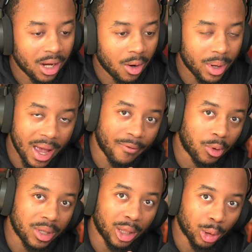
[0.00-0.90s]
We have
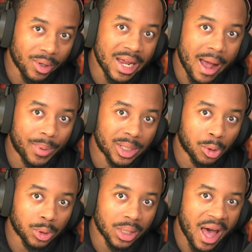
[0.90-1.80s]
only 3
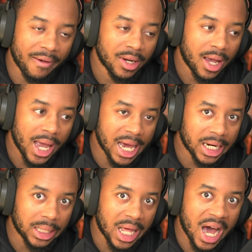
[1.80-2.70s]
episodes left, and a
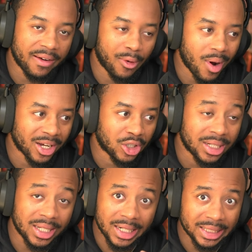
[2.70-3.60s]
lot of
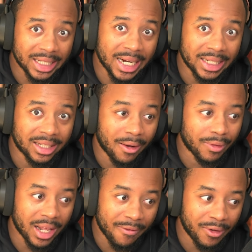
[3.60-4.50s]
questions and exciting stuff
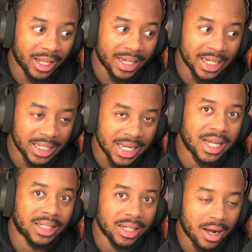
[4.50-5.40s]
that I feel like is yet
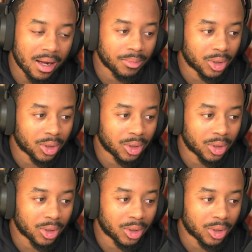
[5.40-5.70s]
to come.